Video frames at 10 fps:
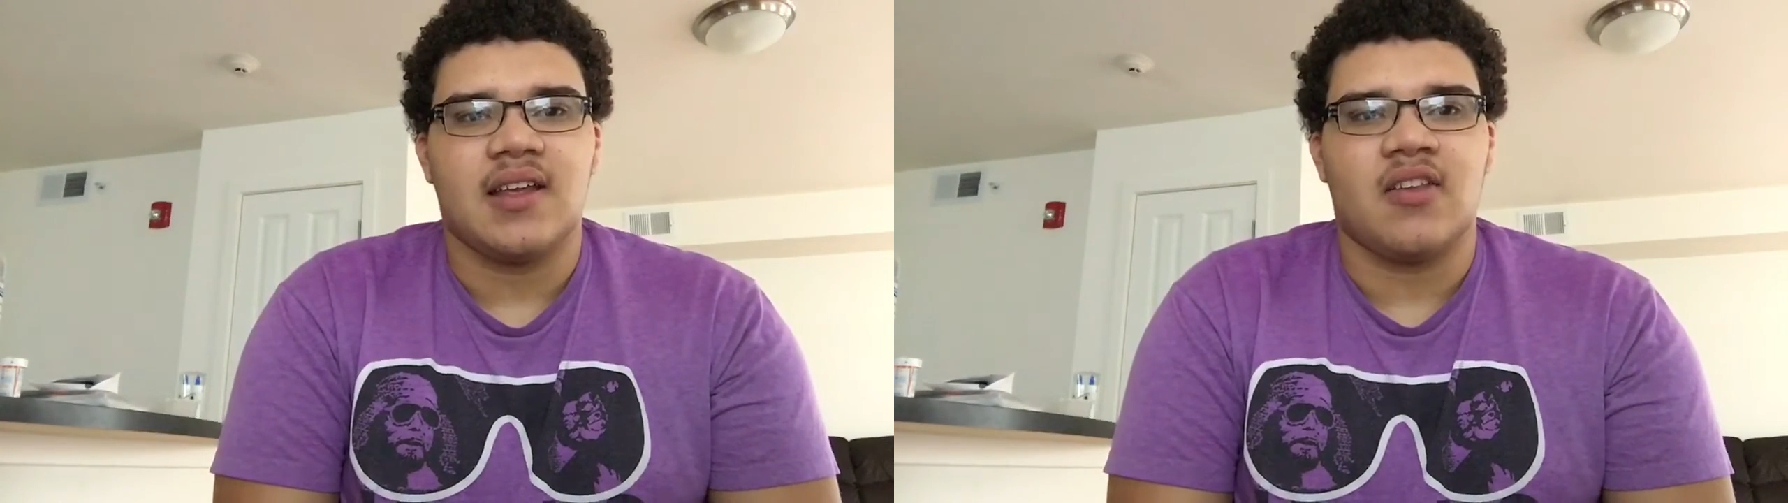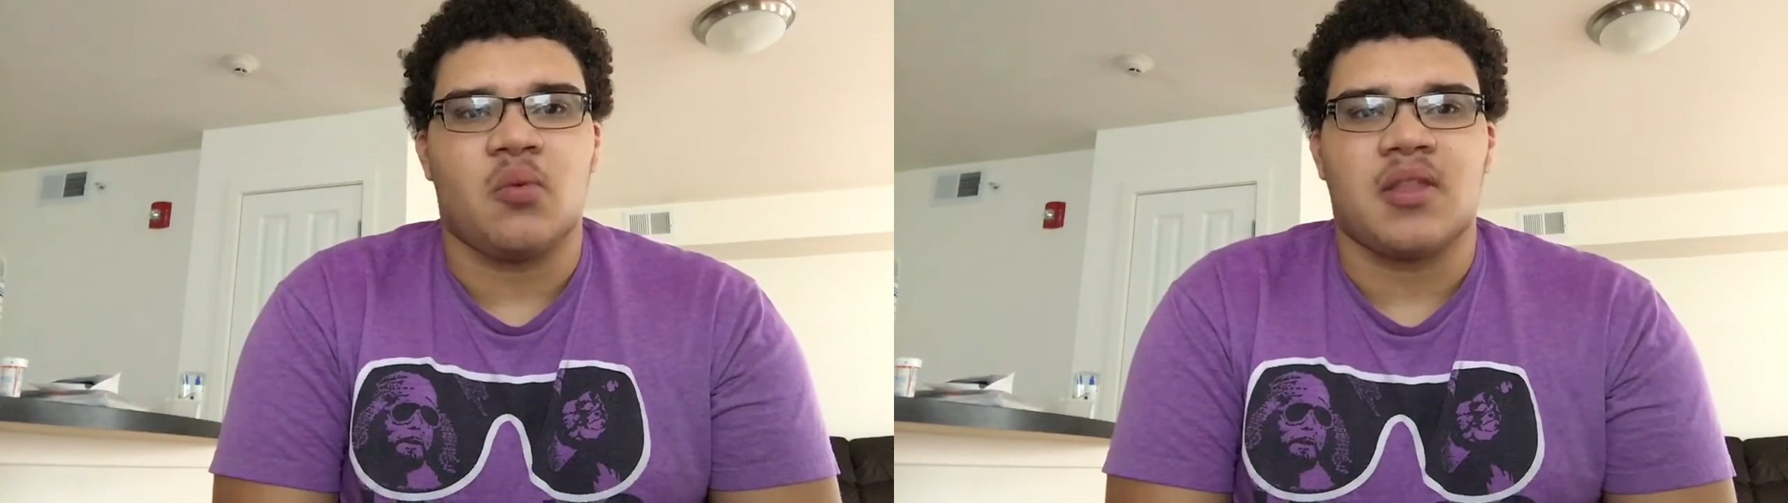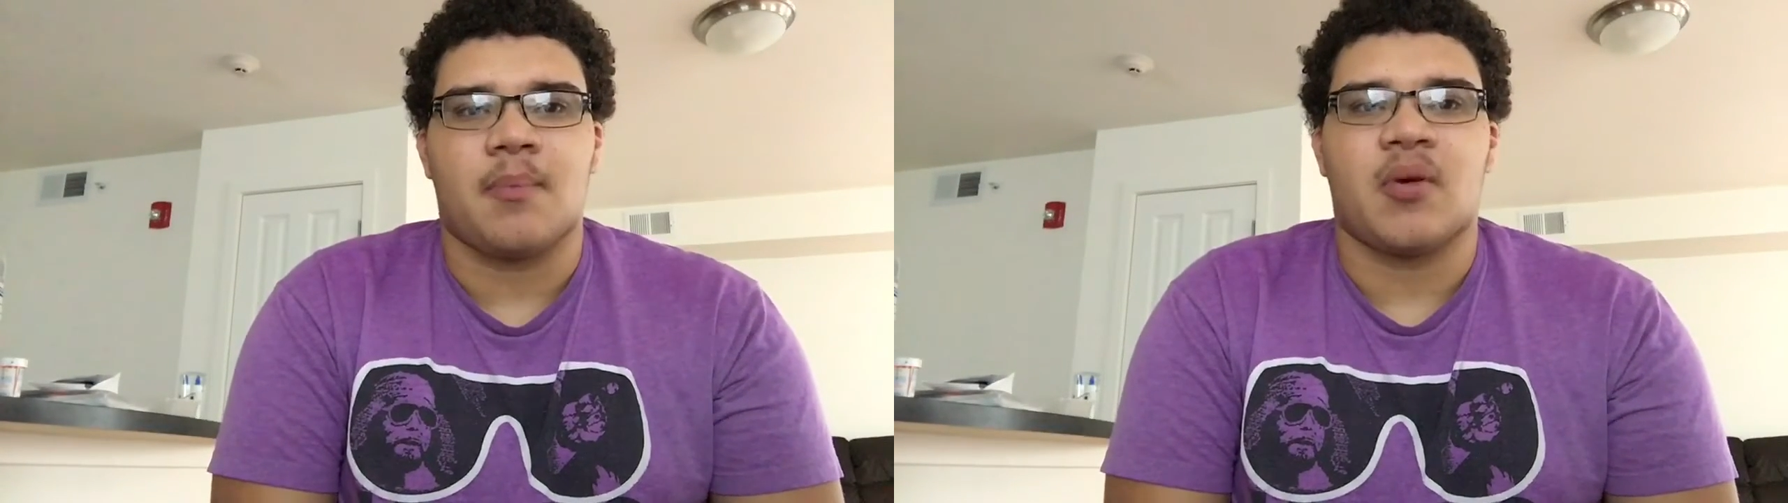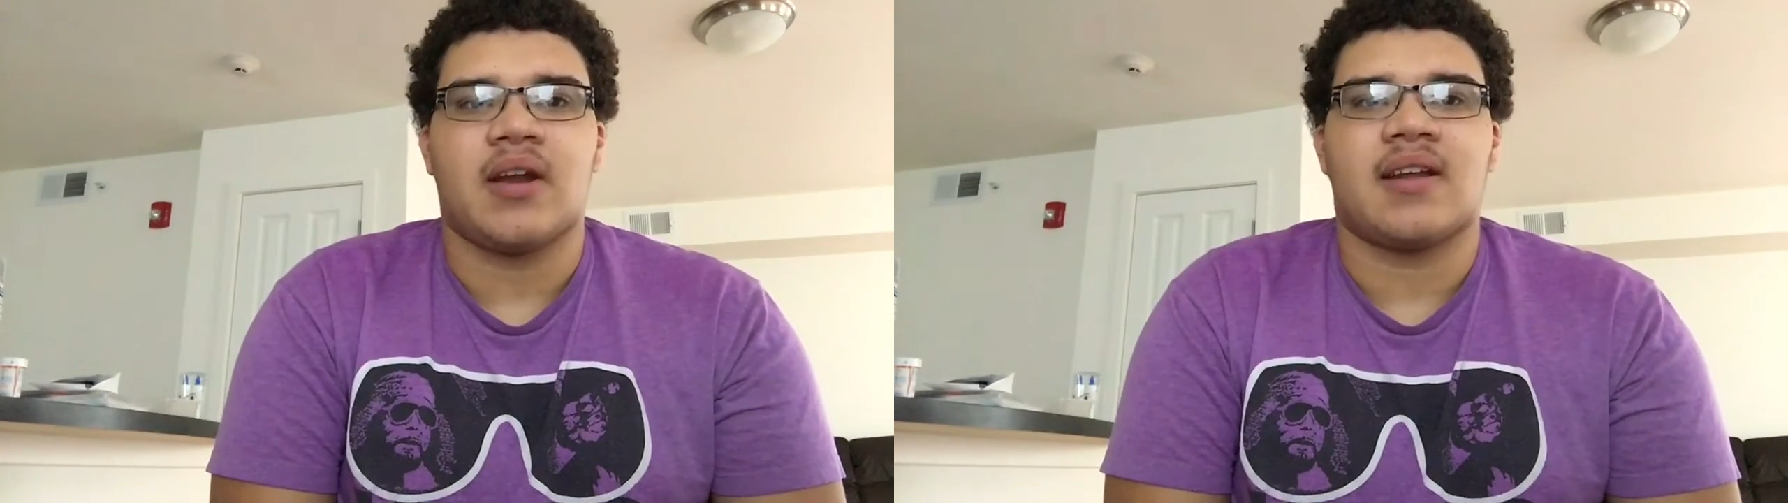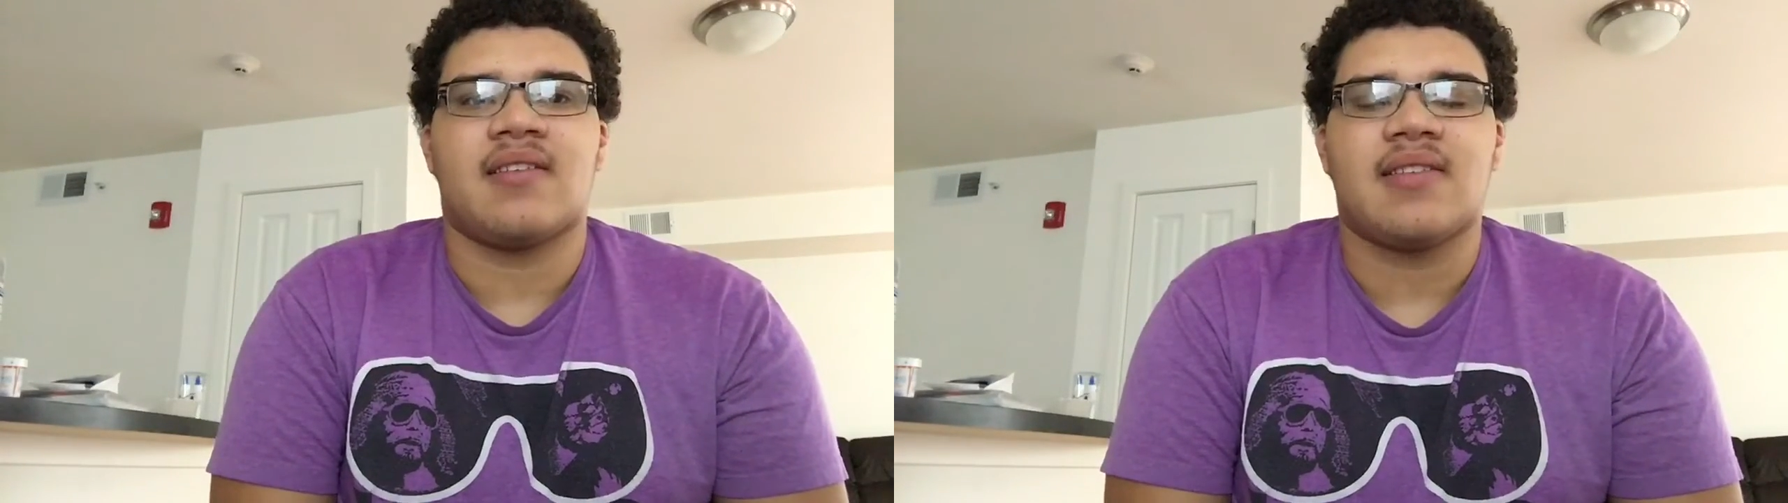is with the
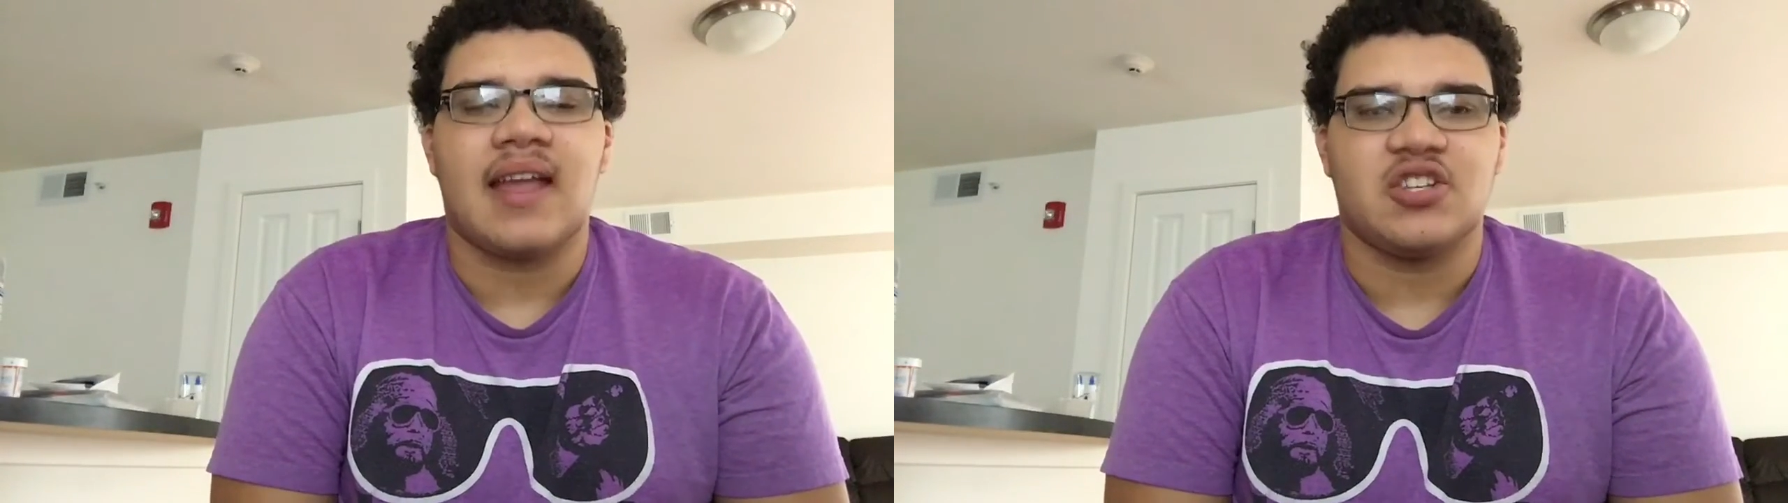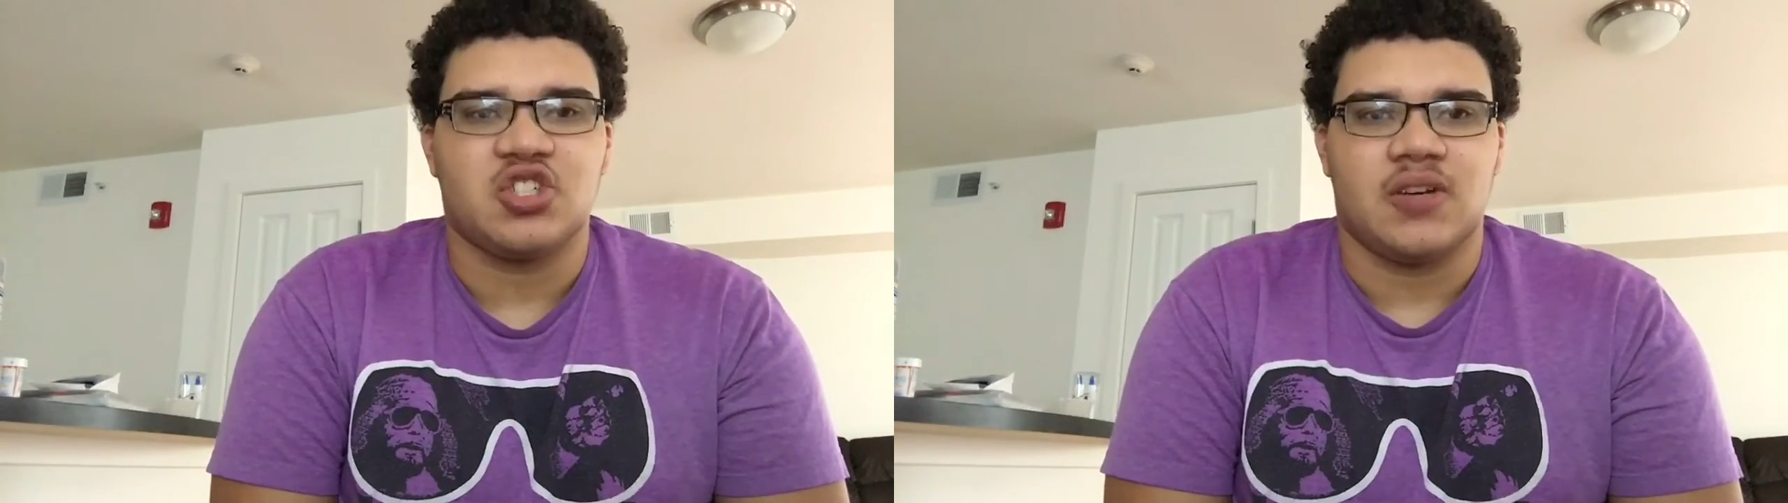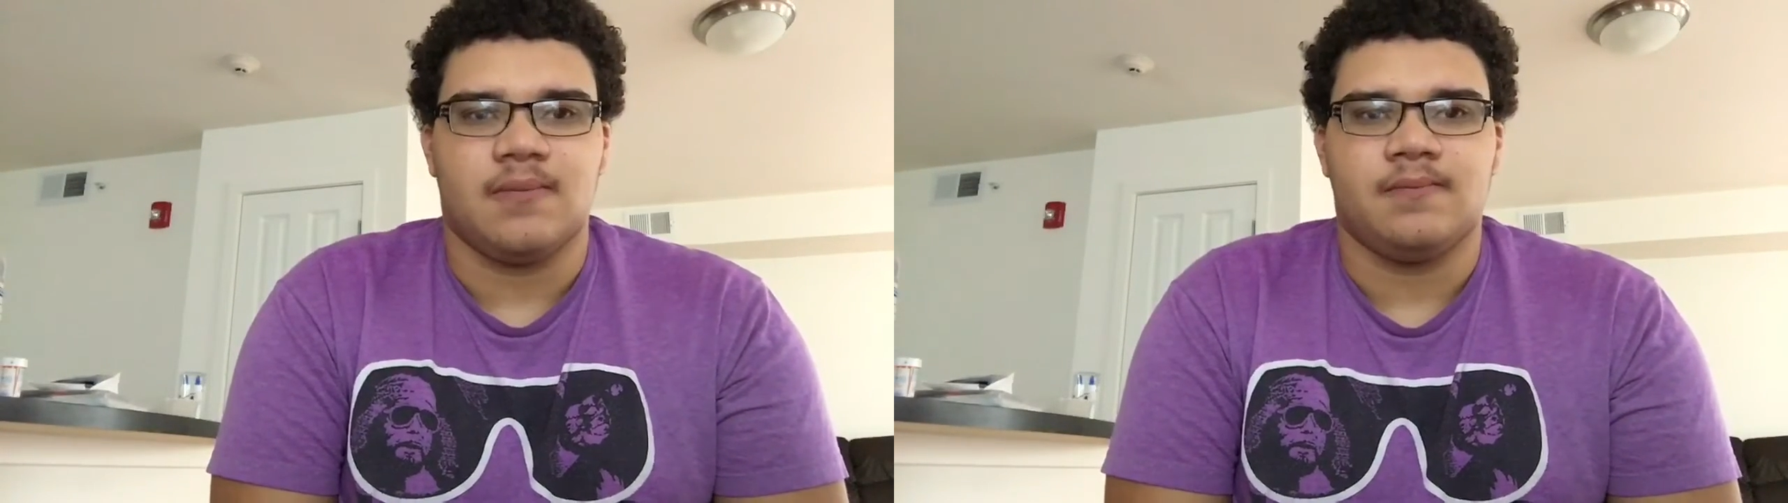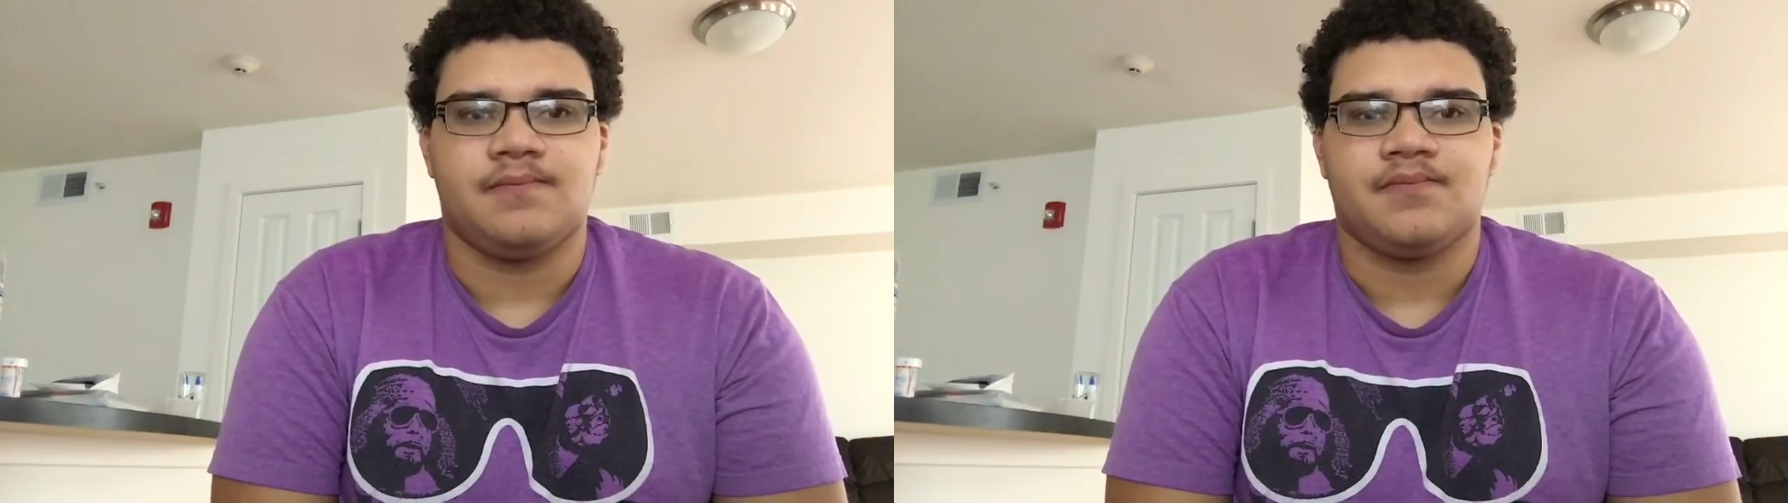brand extension.